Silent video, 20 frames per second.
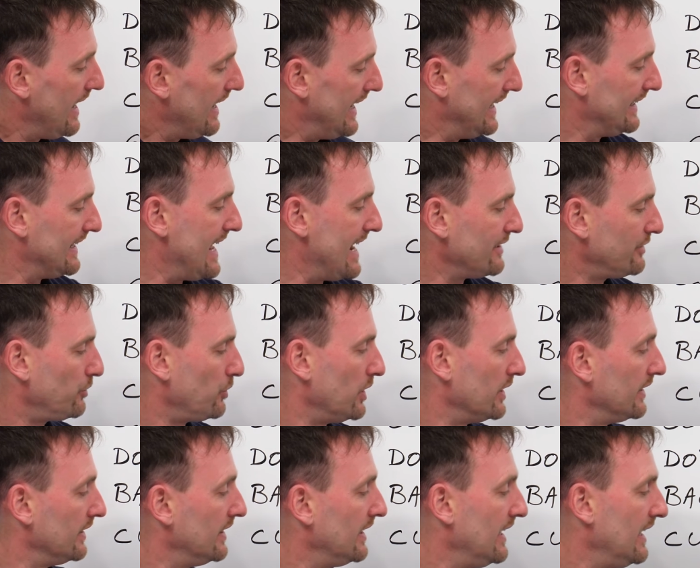And last
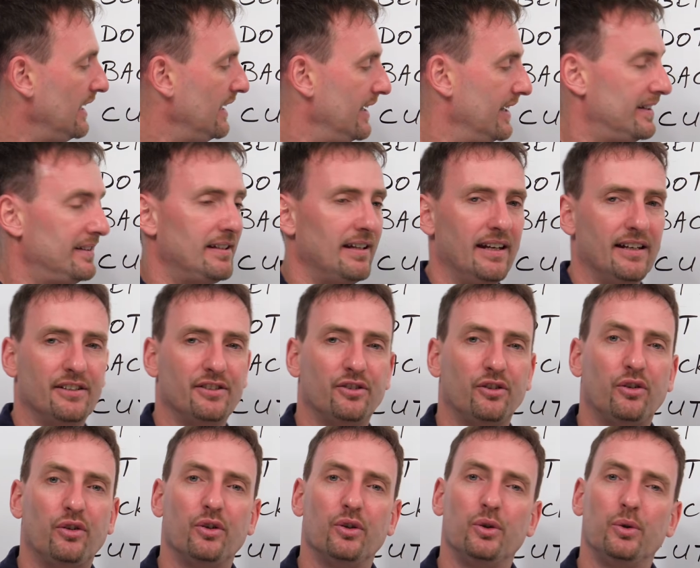one, it takes
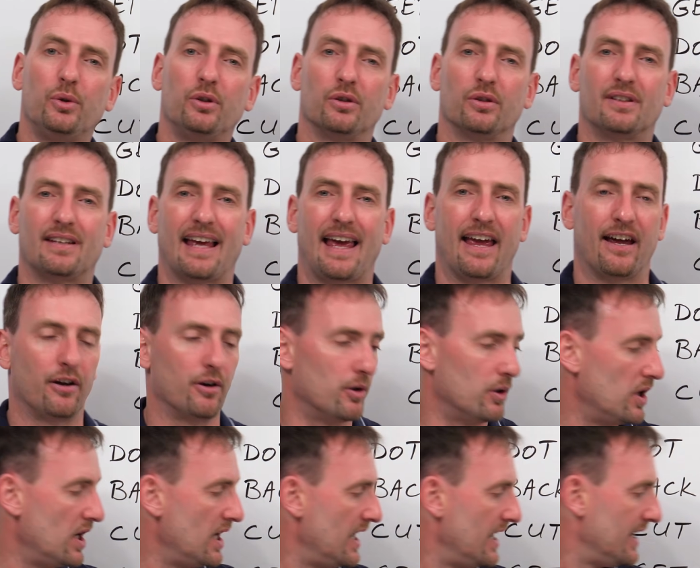two to
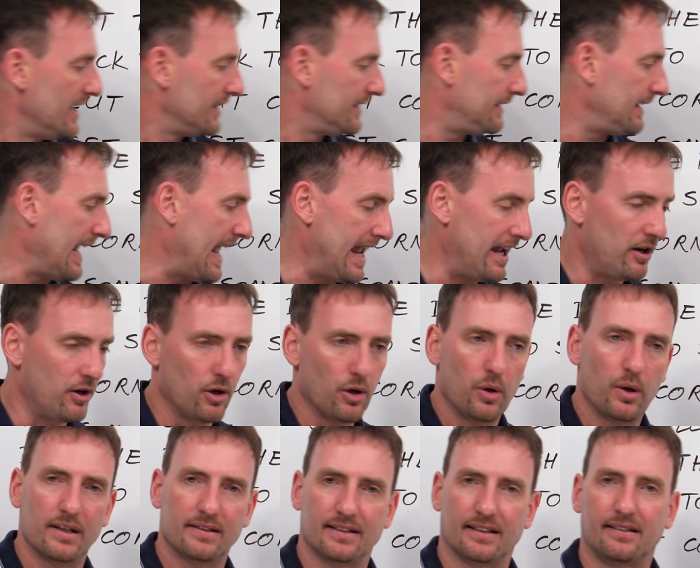tango.
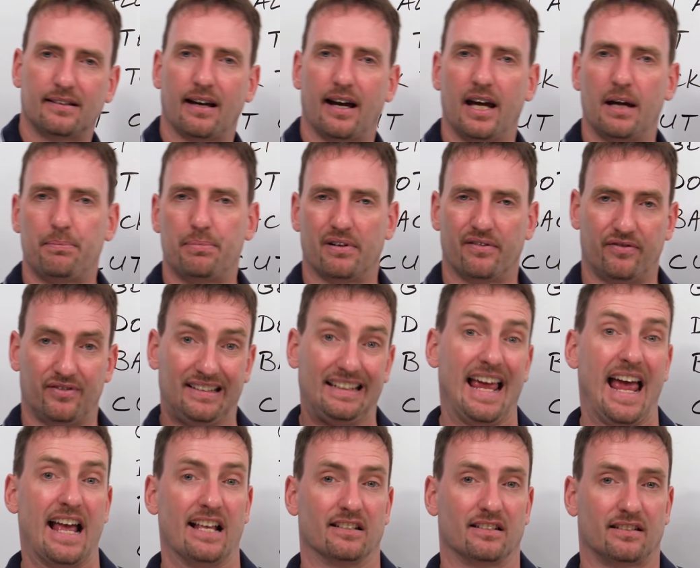Tango is a type of
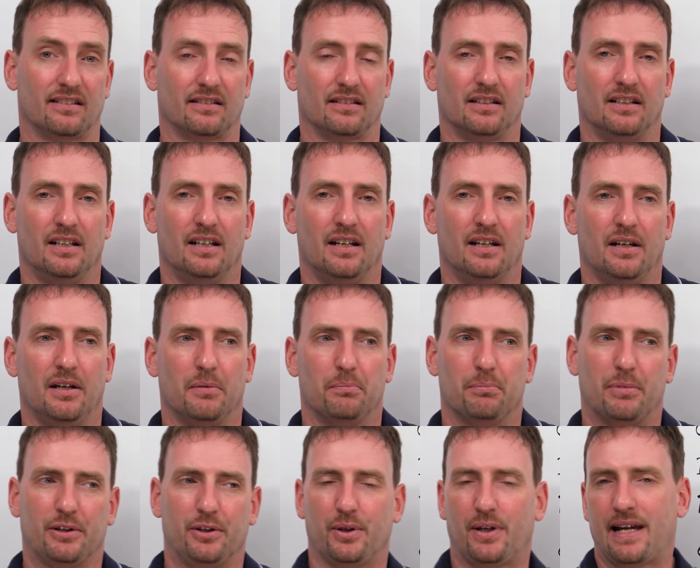dance,
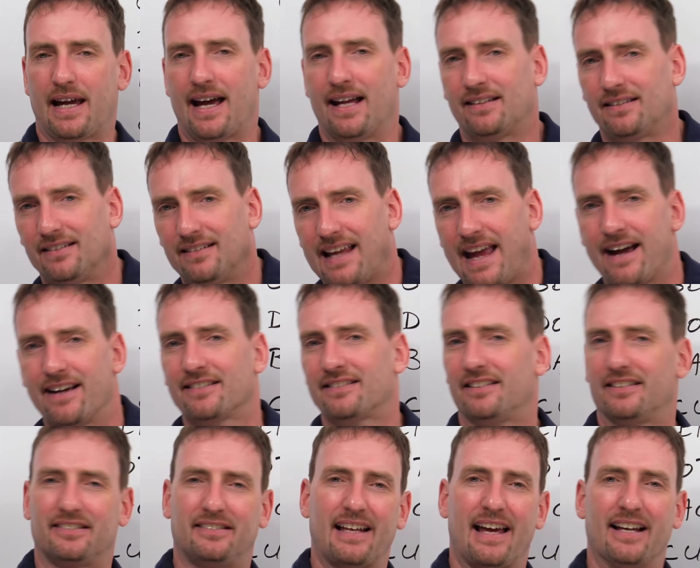but you can't dance
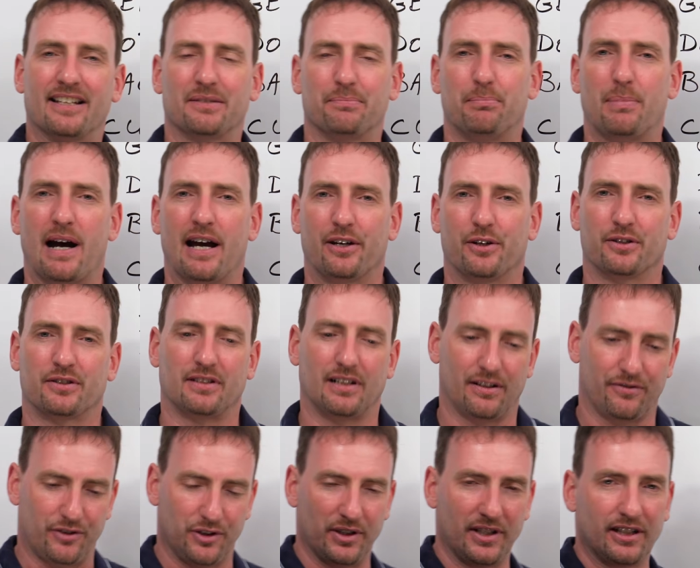this dance by
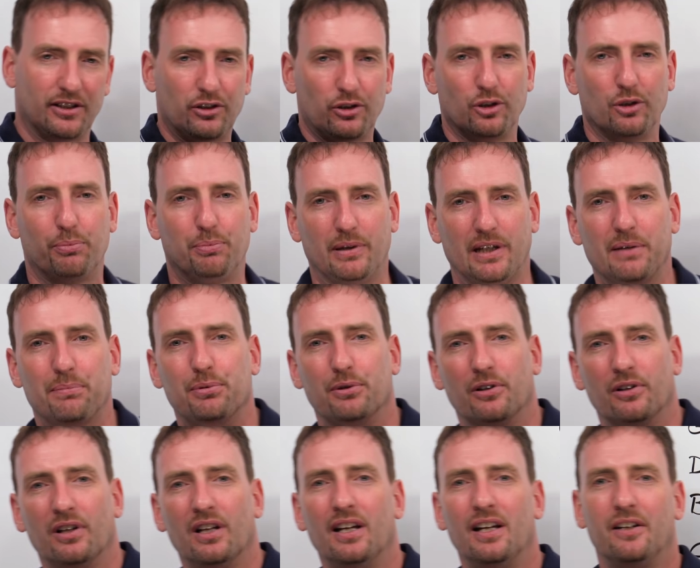yourself. You need two
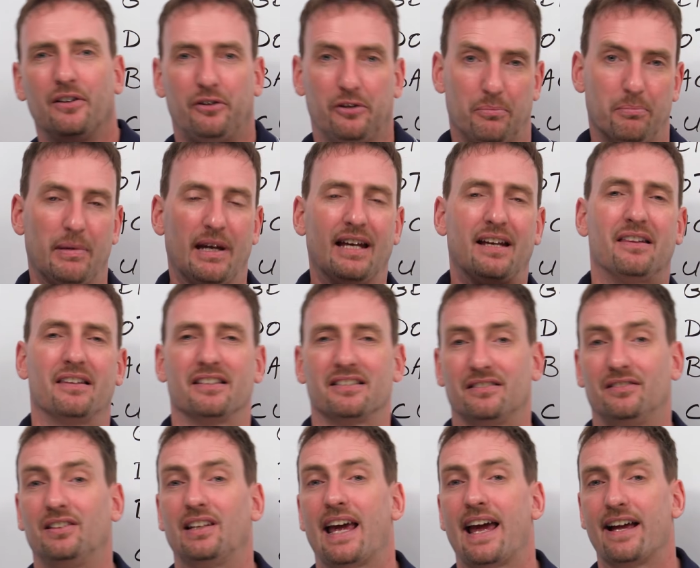people to make this
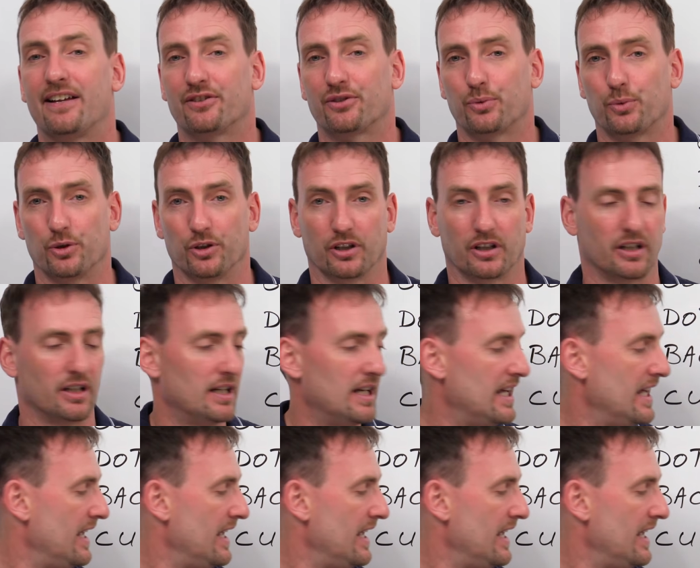dance work.